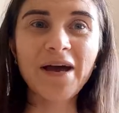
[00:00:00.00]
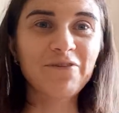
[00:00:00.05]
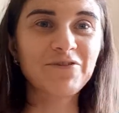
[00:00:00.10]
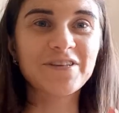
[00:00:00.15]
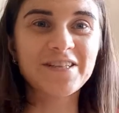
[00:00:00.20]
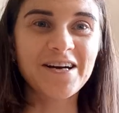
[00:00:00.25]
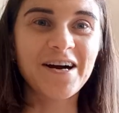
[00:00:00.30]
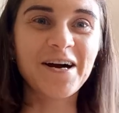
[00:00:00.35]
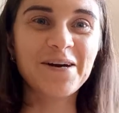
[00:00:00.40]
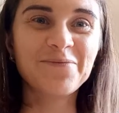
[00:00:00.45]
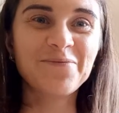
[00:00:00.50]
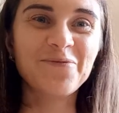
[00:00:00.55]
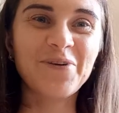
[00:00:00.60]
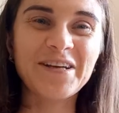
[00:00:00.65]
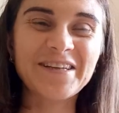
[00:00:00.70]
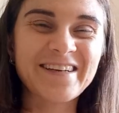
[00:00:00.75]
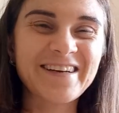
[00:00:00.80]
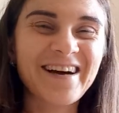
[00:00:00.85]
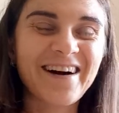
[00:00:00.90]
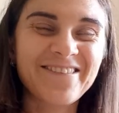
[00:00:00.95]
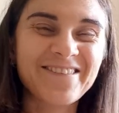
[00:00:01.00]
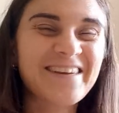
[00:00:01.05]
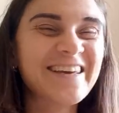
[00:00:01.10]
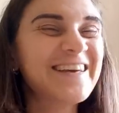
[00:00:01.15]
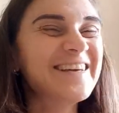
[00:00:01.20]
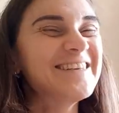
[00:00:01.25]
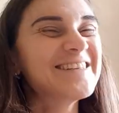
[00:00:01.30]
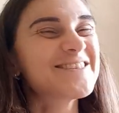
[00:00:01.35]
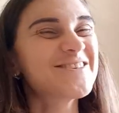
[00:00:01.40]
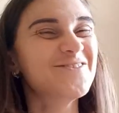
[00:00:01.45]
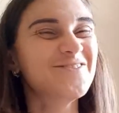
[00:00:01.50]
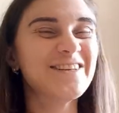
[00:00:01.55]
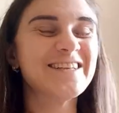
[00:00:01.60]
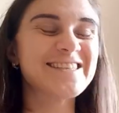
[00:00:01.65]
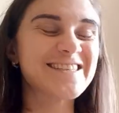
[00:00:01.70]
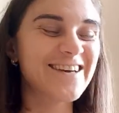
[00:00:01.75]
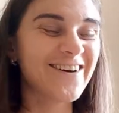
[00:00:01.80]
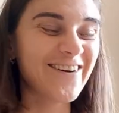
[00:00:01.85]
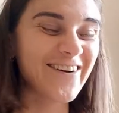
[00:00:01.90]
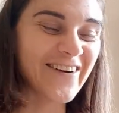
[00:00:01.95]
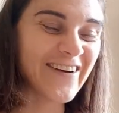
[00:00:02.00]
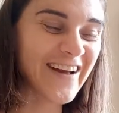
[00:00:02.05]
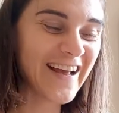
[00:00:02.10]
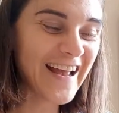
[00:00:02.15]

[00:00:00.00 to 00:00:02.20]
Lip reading: every time when you come here, so please go.